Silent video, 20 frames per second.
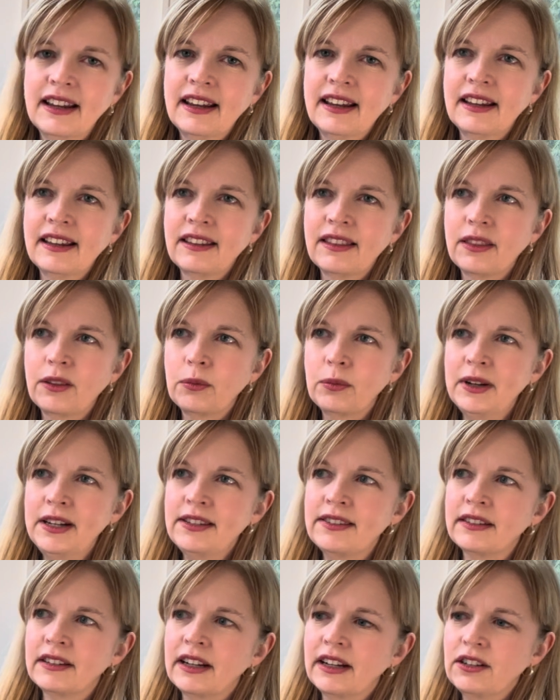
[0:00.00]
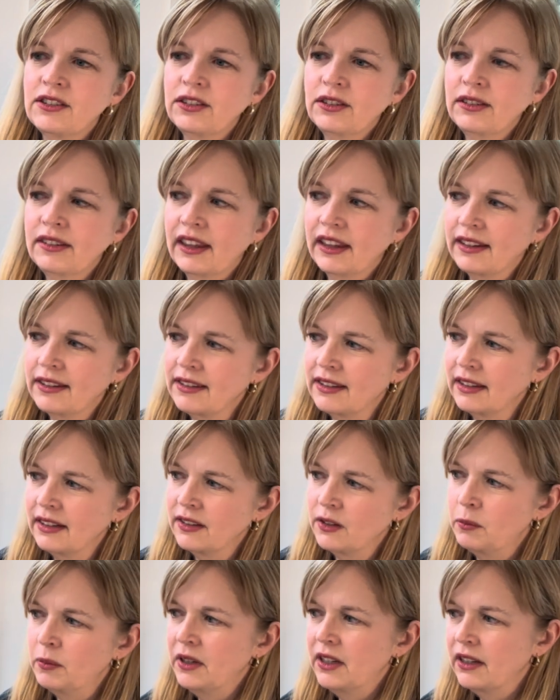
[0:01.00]
And the reason I do this
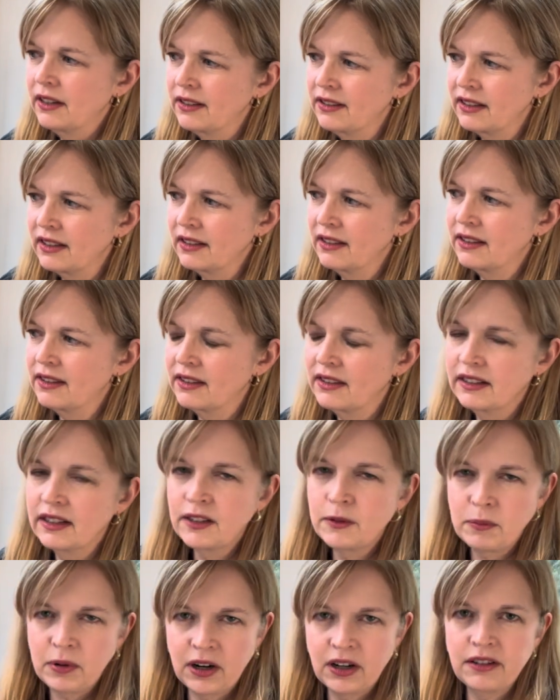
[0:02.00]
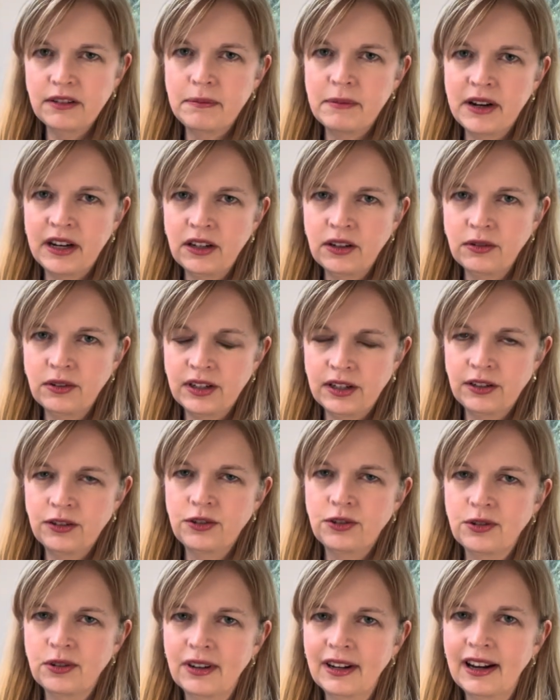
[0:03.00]
is because it's part of my own
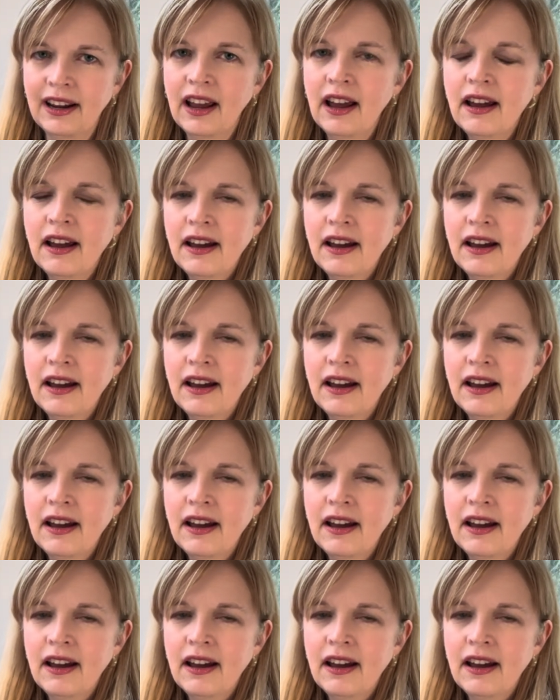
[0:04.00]
history.